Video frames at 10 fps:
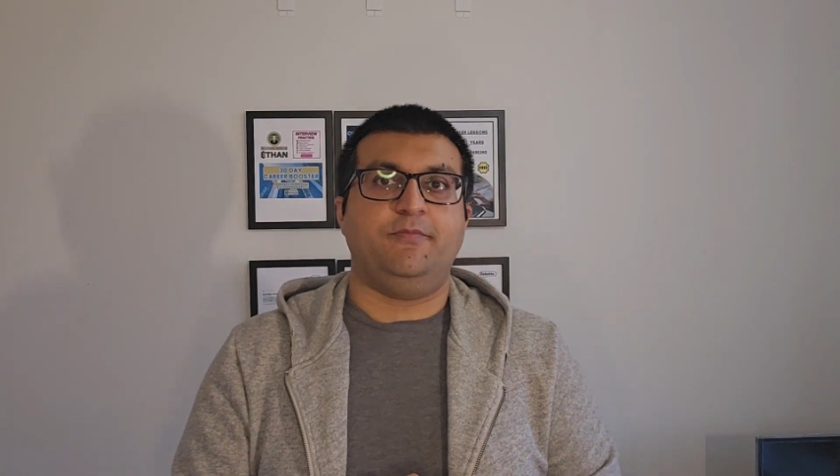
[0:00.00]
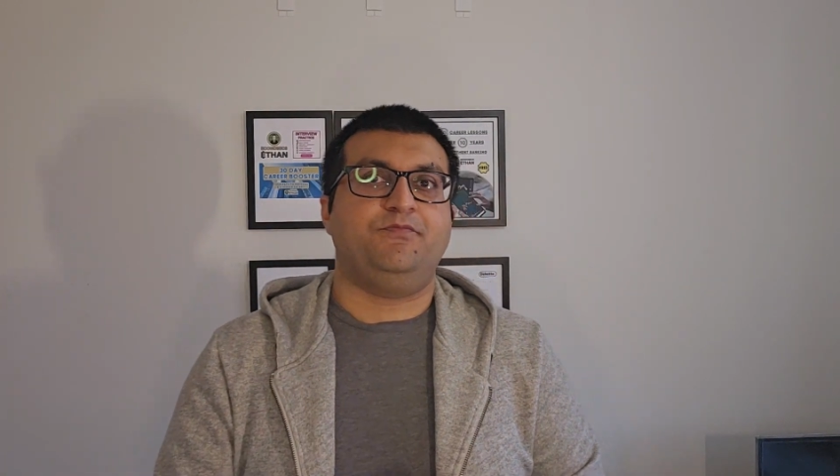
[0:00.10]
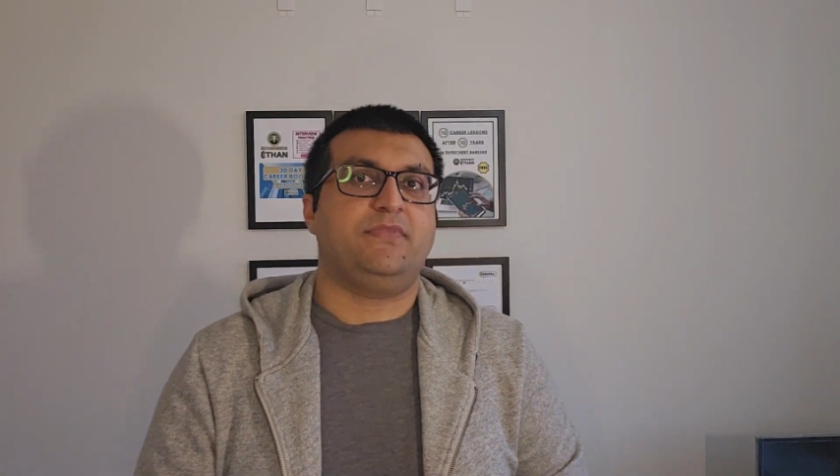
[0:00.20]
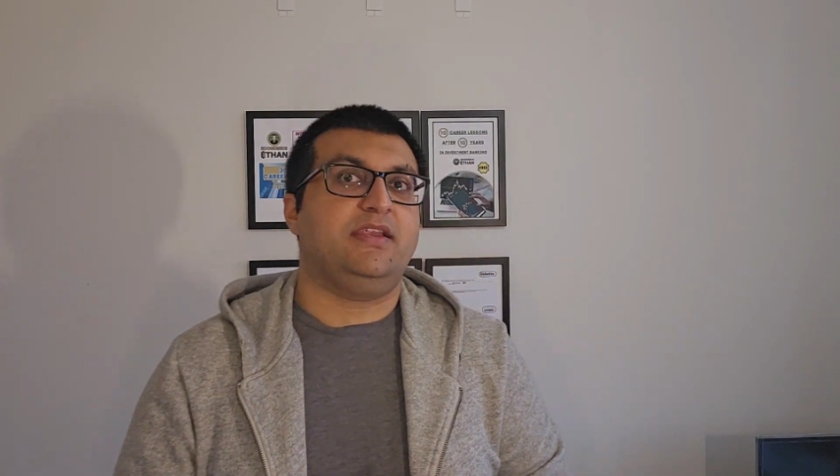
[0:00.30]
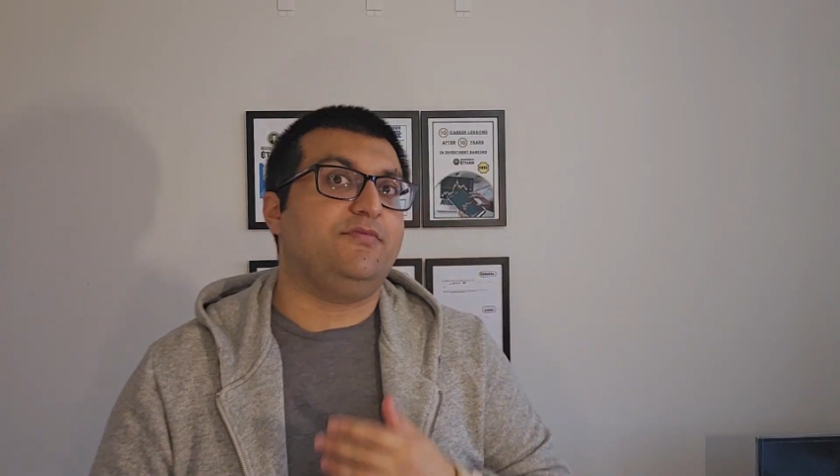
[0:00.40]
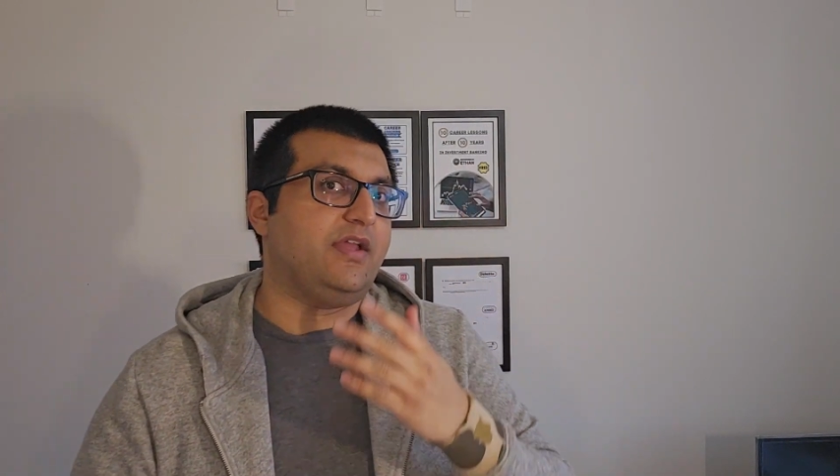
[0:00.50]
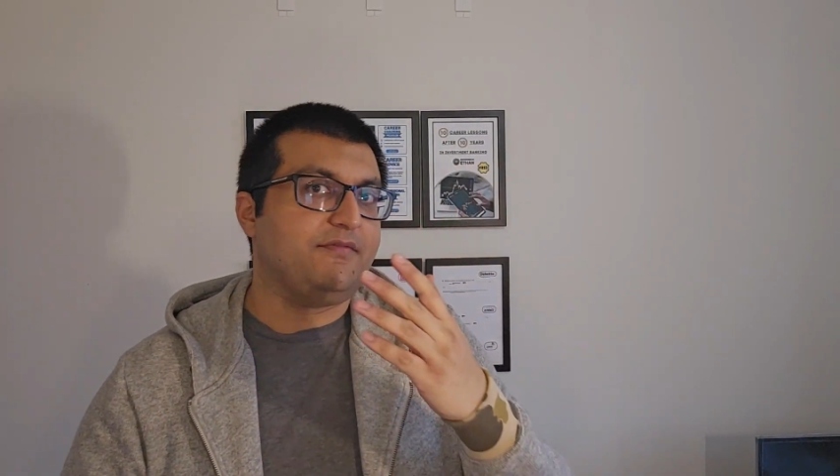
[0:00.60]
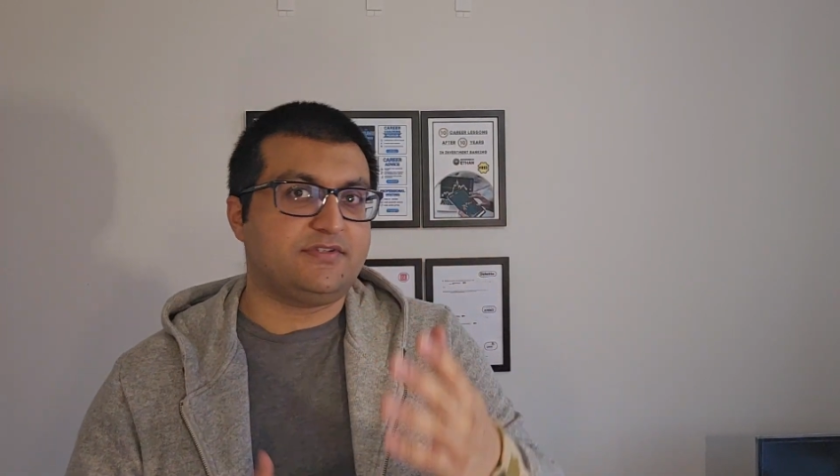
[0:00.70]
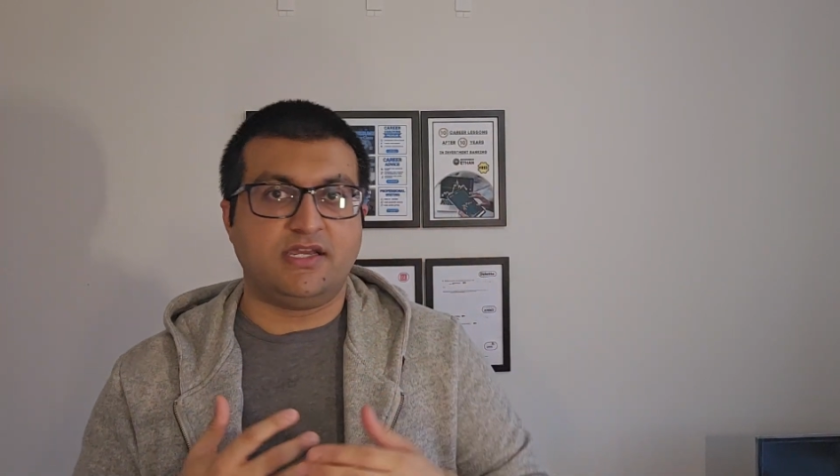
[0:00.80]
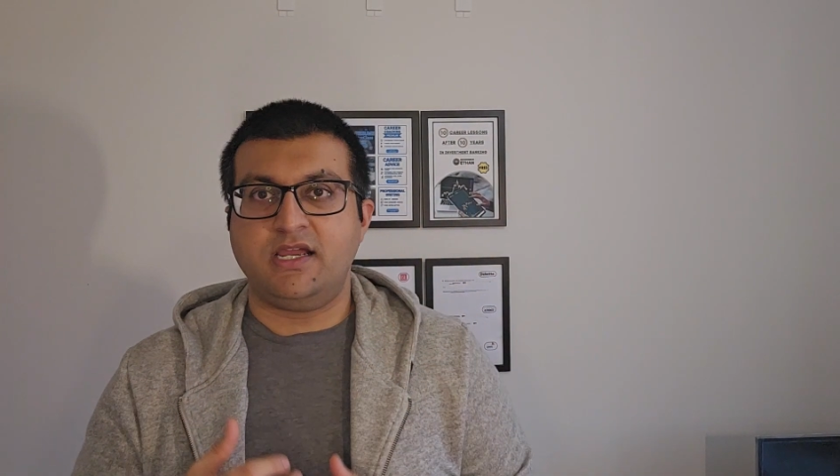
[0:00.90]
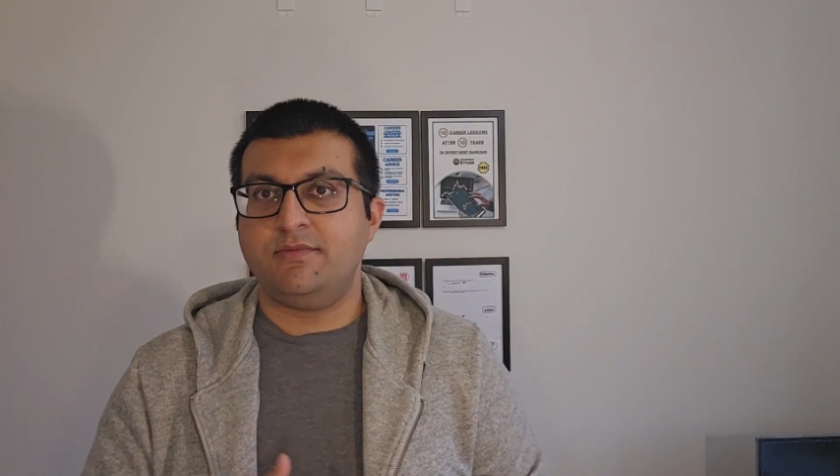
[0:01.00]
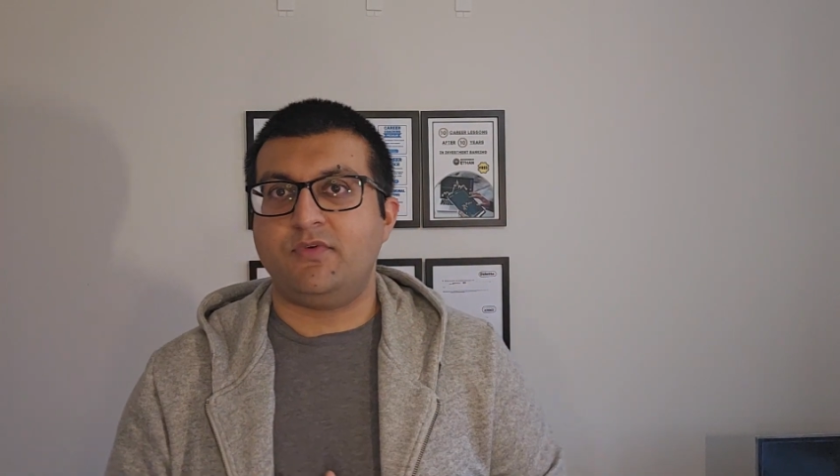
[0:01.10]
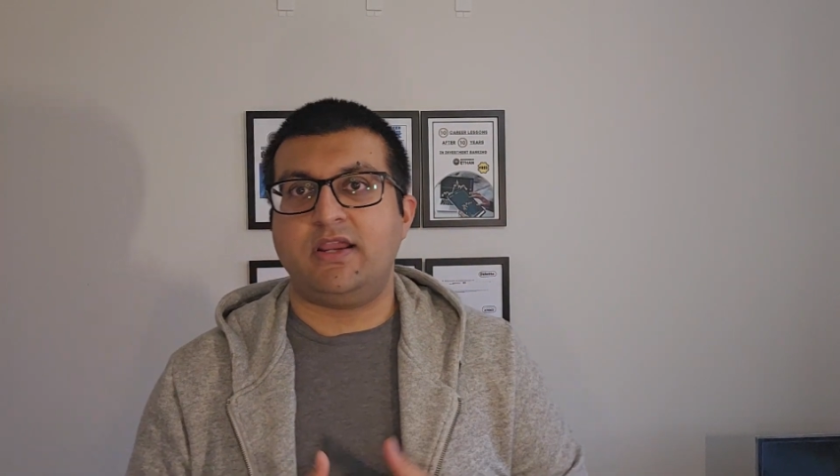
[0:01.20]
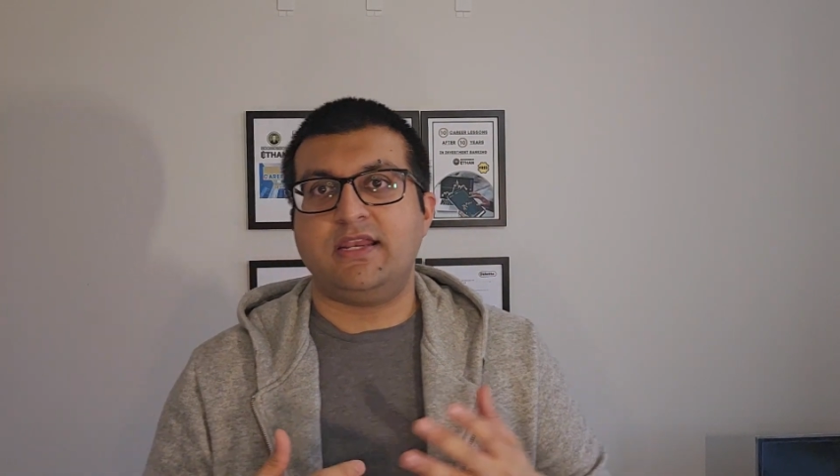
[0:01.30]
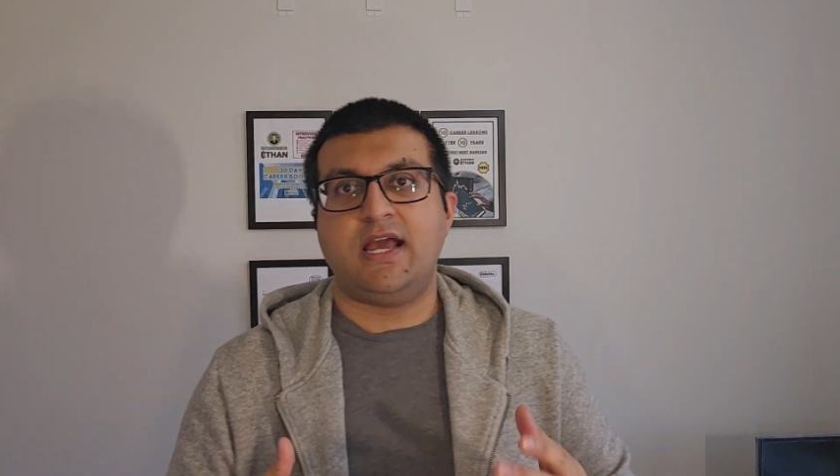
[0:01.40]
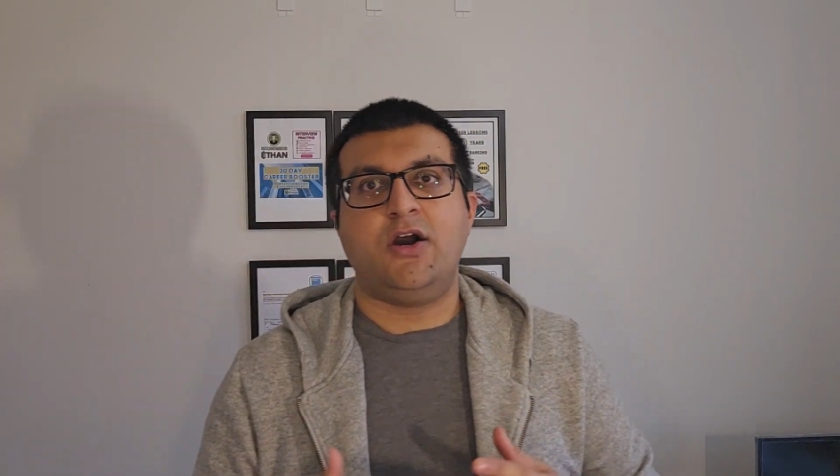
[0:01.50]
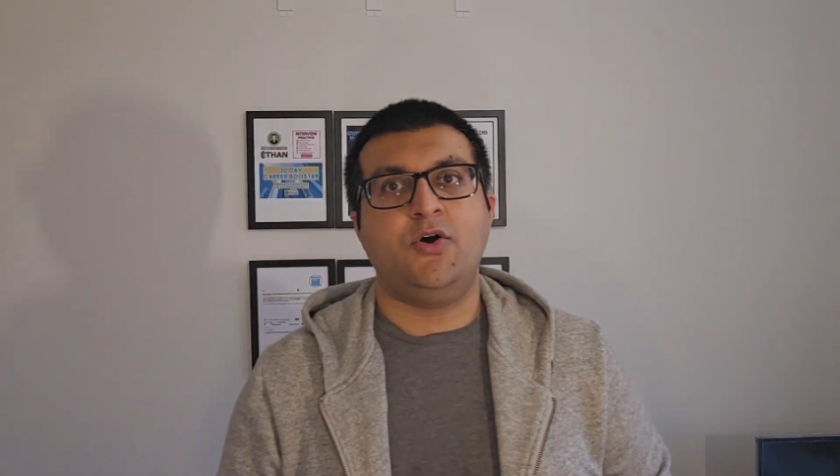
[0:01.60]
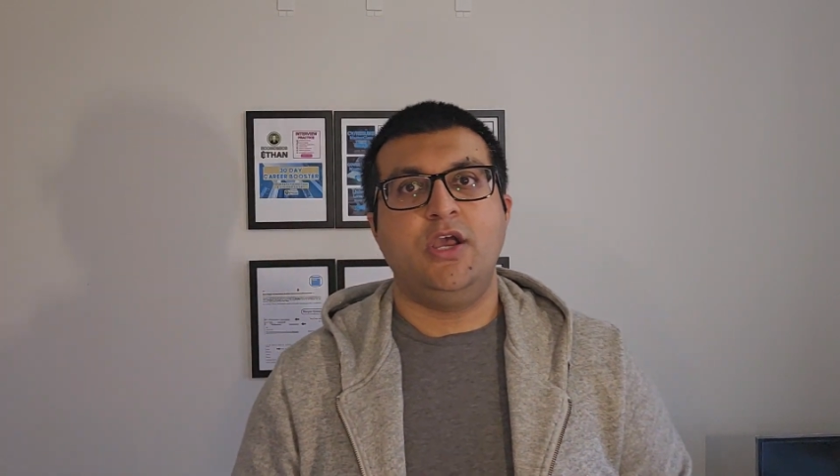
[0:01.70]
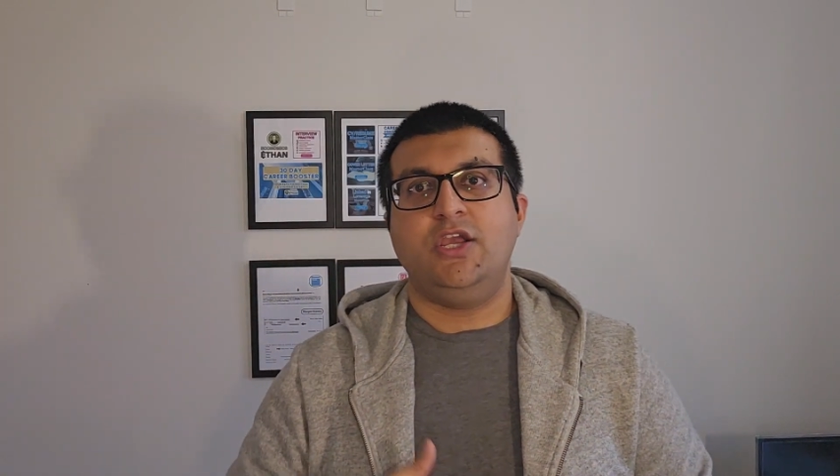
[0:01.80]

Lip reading: And if you have time right now,